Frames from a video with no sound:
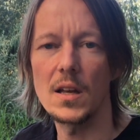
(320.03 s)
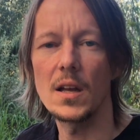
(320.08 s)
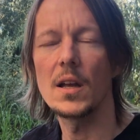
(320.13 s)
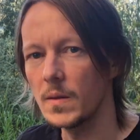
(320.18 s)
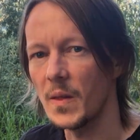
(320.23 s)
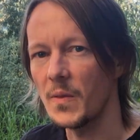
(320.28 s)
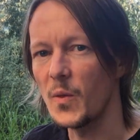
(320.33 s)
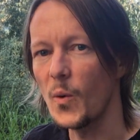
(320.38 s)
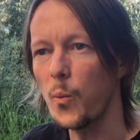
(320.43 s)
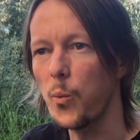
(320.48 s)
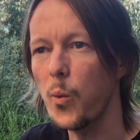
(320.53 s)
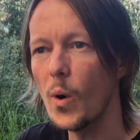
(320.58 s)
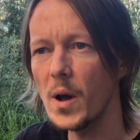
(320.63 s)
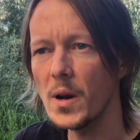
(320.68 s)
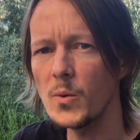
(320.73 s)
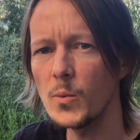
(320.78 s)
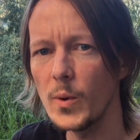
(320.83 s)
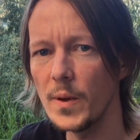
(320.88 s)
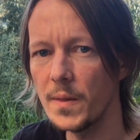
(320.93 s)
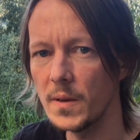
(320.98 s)
that the
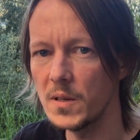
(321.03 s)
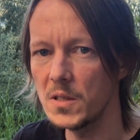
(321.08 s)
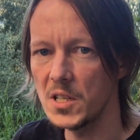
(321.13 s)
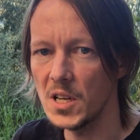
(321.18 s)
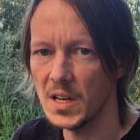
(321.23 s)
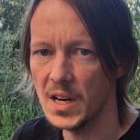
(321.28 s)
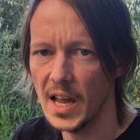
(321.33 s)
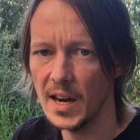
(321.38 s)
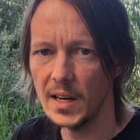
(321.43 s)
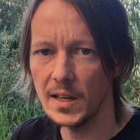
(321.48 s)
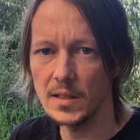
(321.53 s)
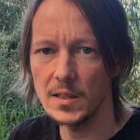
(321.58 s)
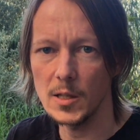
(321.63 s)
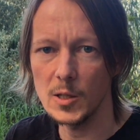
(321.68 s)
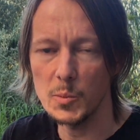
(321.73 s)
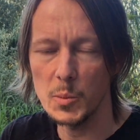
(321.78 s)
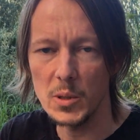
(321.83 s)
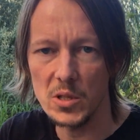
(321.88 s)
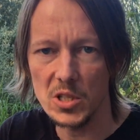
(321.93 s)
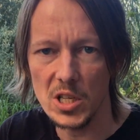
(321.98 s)
one with a genetic
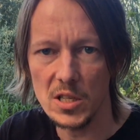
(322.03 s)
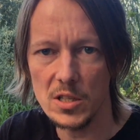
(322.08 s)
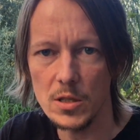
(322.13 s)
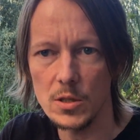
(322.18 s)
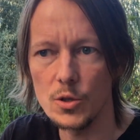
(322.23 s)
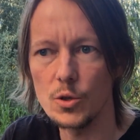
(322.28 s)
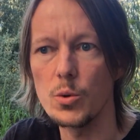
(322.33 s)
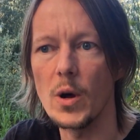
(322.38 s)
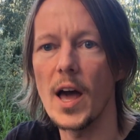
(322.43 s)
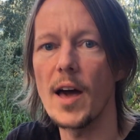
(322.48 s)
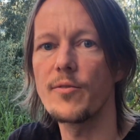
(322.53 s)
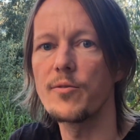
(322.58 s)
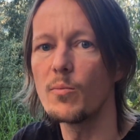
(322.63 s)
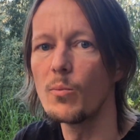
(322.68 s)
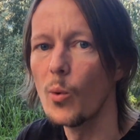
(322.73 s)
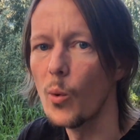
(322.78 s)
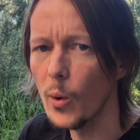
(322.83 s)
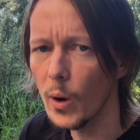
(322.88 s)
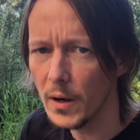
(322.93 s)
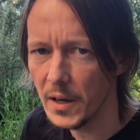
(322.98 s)
disposition to have
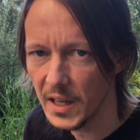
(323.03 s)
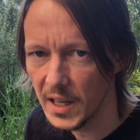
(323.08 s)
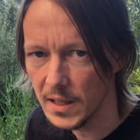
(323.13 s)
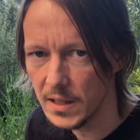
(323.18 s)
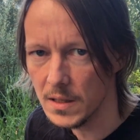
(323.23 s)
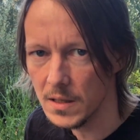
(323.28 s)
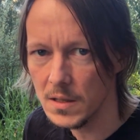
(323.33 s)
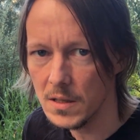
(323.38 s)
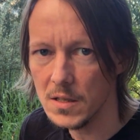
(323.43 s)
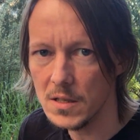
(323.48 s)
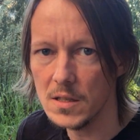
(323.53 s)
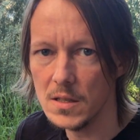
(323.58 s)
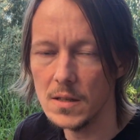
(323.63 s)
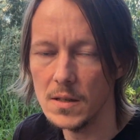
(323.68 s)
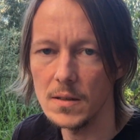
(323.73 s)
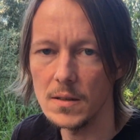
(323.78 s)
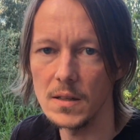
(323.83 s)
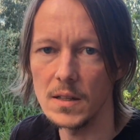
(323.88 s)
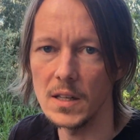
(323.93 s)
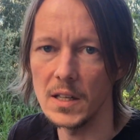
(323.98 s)
more
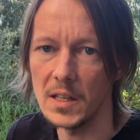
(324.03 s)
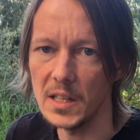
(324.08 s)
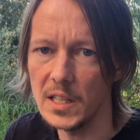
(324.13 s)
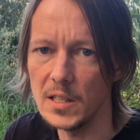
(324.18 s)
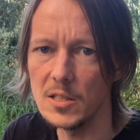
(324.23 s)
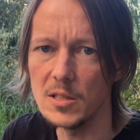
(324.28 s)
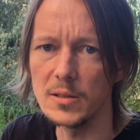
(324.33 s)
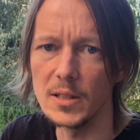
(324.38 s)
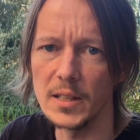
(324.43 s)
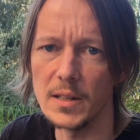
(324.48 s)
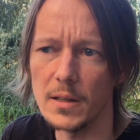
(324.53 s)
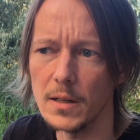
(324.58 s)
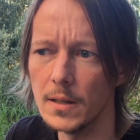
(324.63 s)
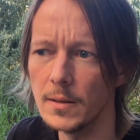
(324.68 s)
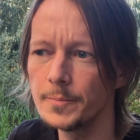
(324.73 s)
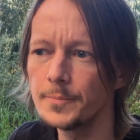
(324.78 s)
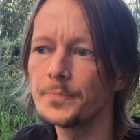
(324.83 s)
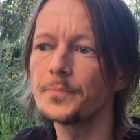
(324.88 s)
kittens in each litter